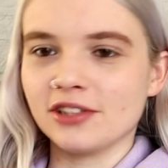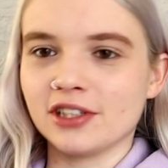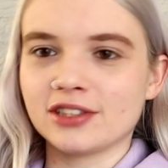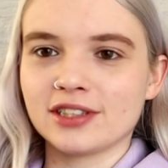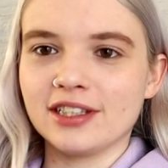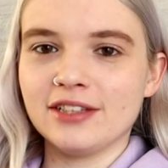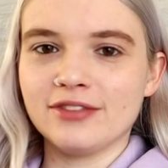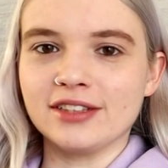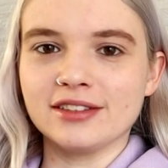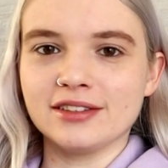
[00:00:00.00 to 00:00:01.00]
are just
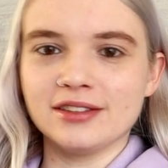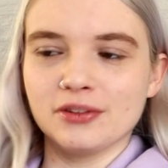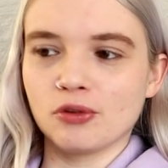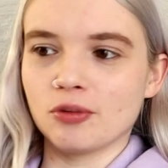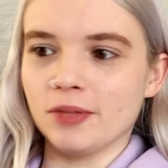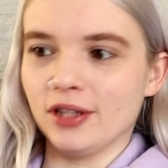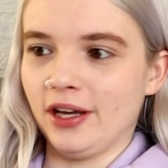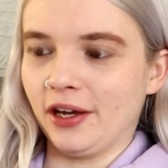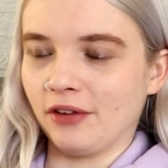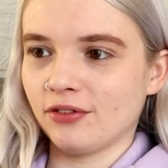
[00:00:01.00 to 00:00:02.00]
living the normal
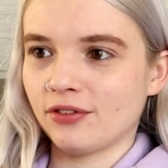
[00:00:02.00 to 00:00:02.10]
life.